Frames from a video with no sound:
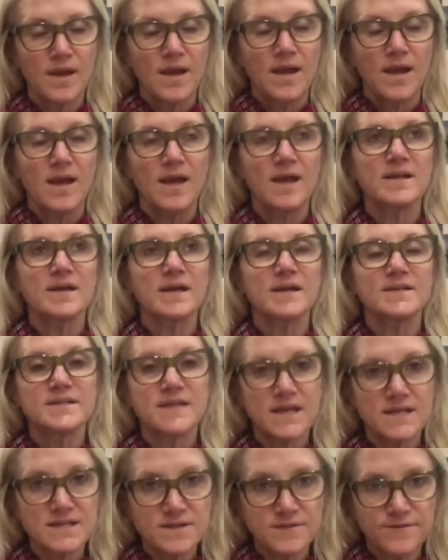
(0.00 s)
and
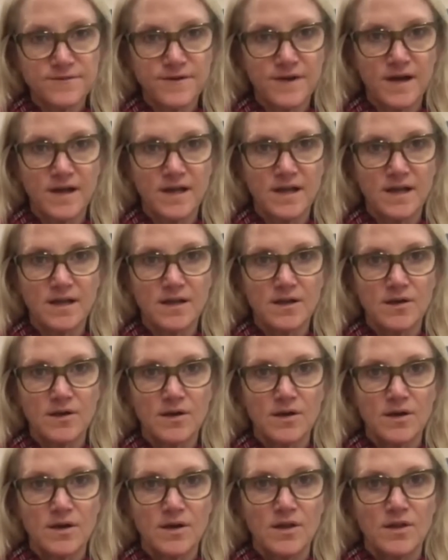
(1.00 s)
identifying
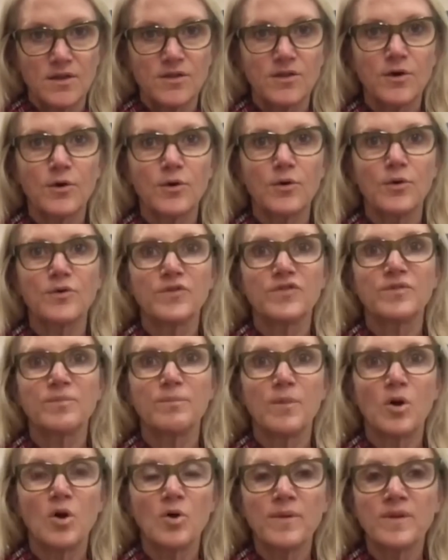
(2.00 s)
those
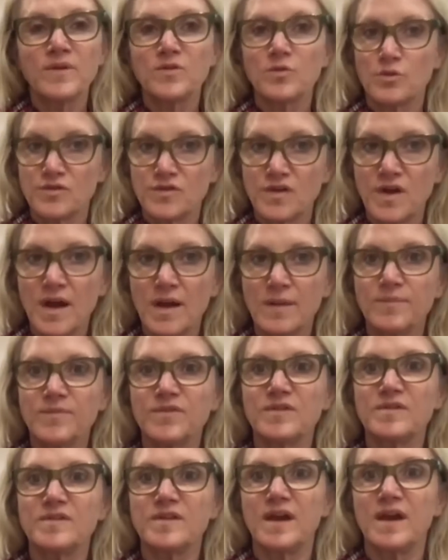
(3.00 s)
moments or times a
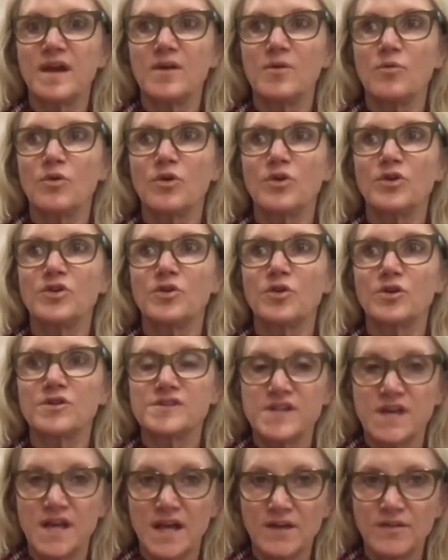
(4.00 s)
day where you're
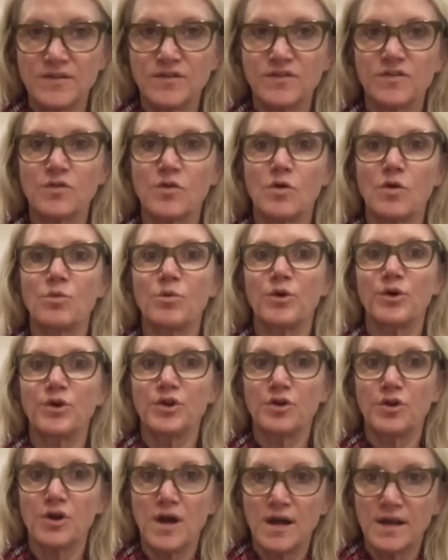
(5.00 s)
tense, or where
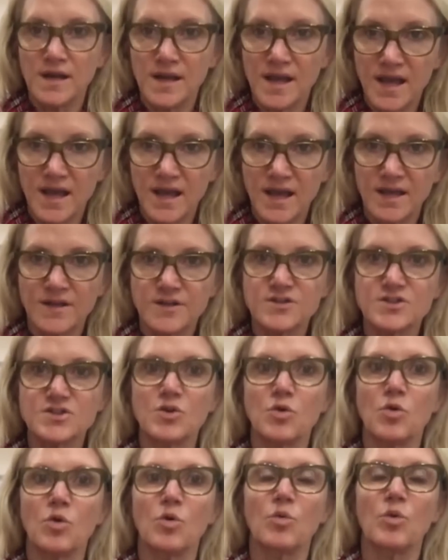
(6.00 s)
you're on edge,
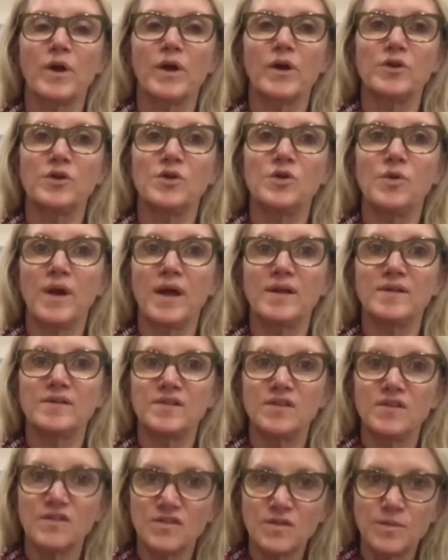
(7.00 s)
or where you
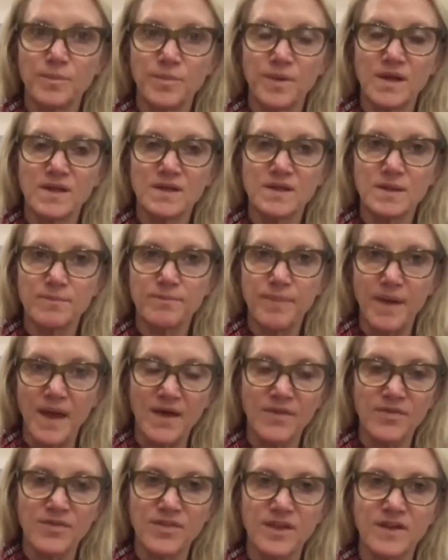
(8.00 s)
anticipate that
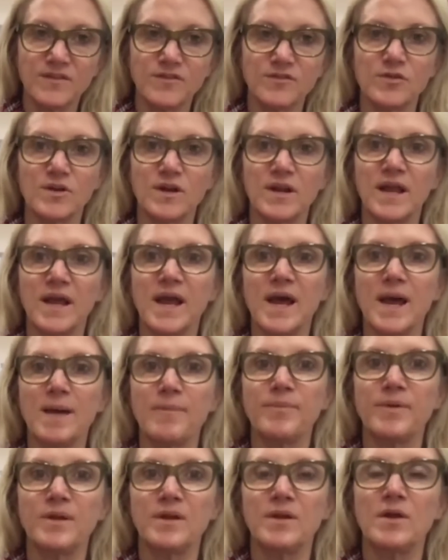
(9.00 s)
bad things are going to
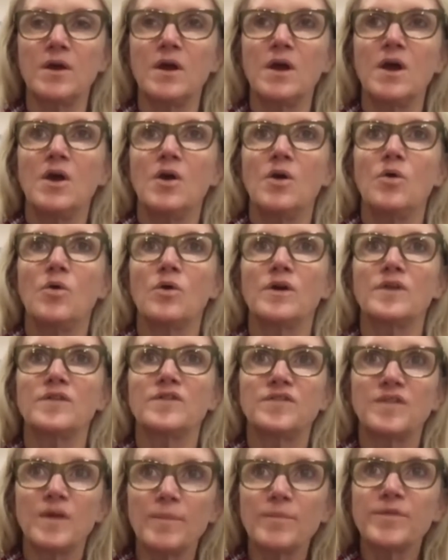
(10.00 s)
happen, or it's
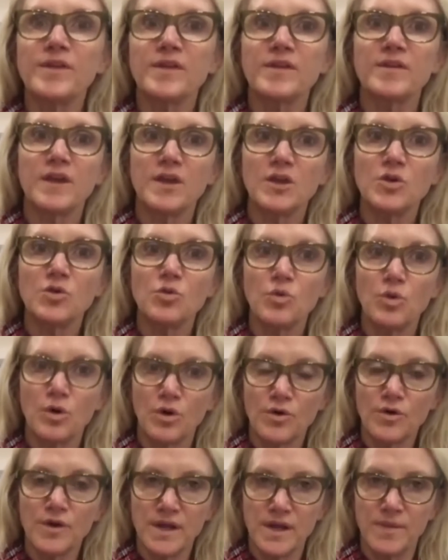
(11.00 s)
something that you
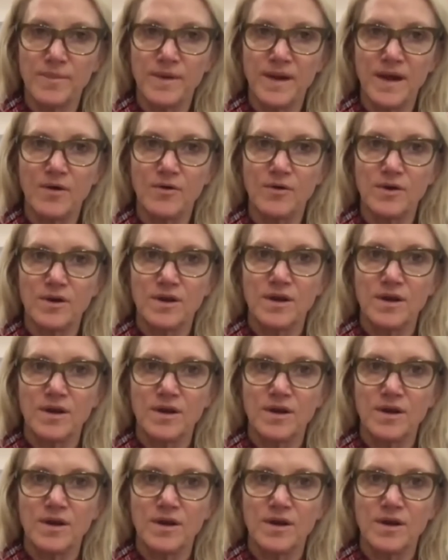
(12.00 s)
worry about,